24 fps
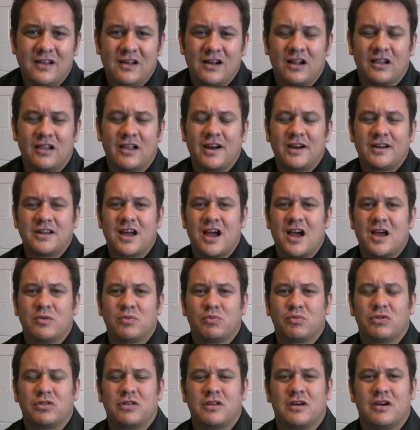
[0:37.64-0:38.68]
a lot of
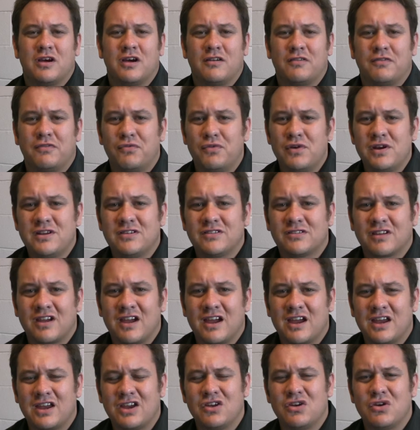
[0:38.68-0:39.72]
times with a free
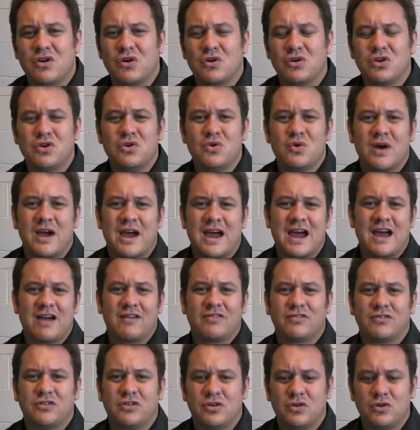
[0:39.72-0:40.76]
site, you know, you
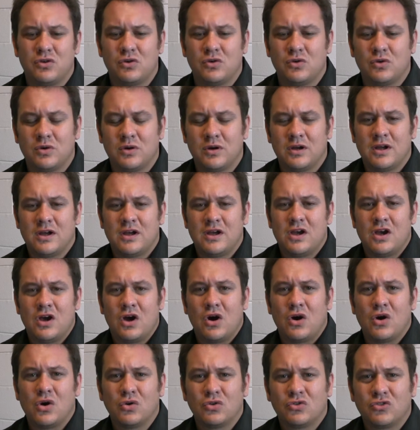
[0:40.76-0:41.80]
have to
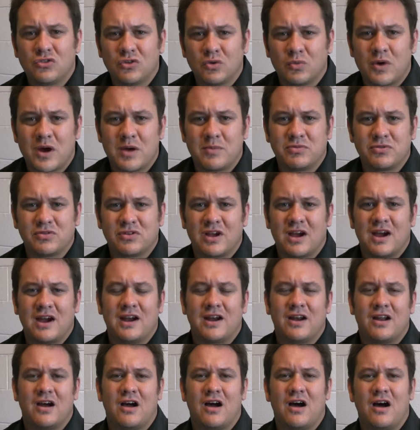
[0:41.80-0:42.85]
host a
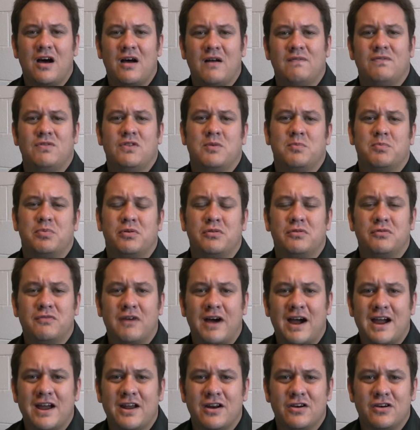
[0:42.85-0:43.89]
website on the
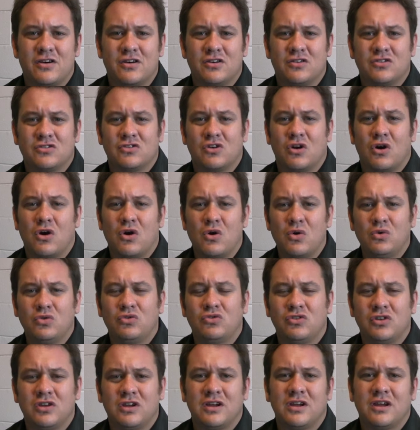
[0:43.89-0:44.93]
provider's
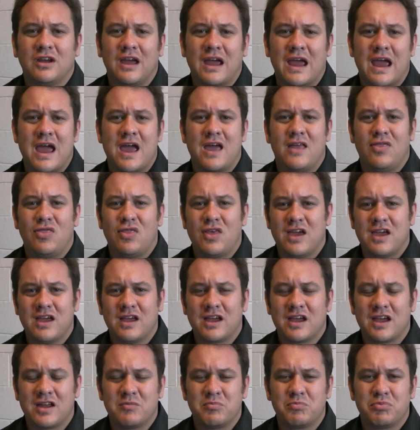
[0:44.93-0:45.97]
hosting and they
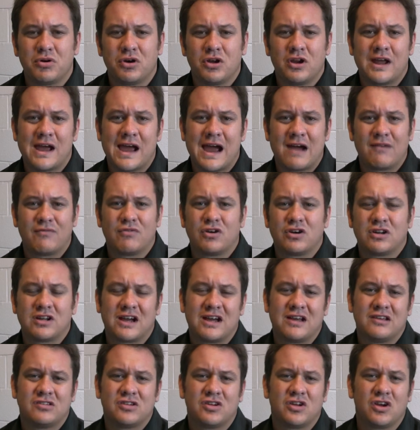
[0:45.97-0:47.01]
can put
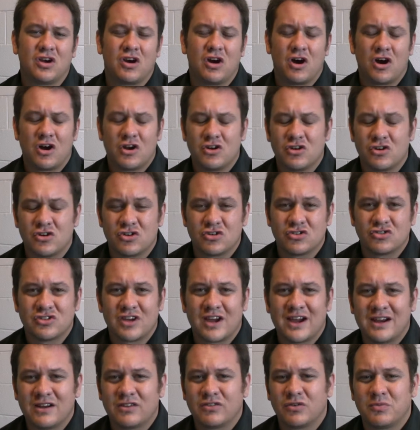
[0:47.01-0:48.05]
advertising on your
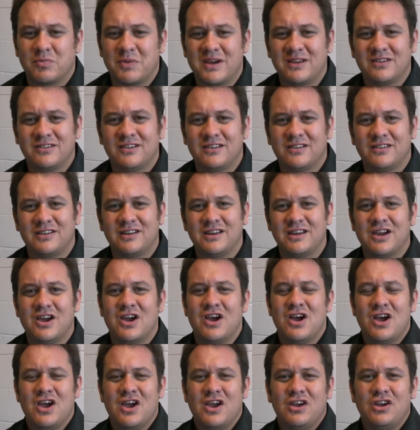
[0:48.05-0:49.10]
site. So basically,
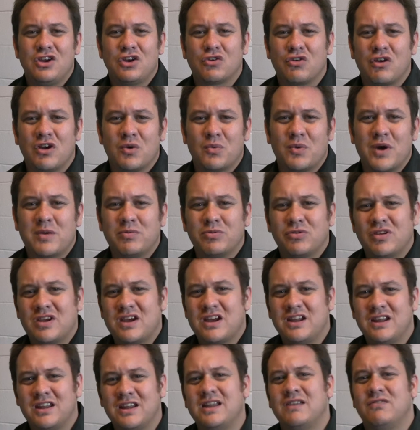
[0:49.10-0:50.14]
you create a website,
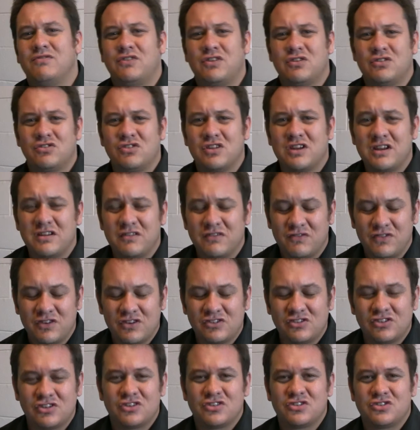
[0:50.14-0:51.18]
and then if there's any
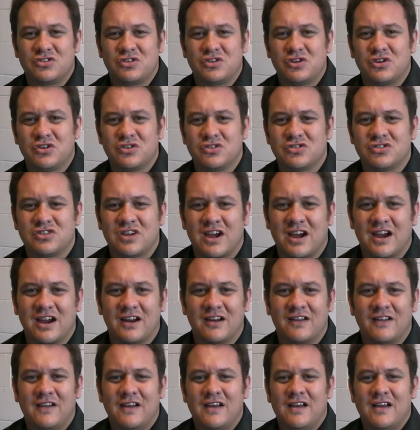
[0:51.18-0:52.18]
visitors to your site,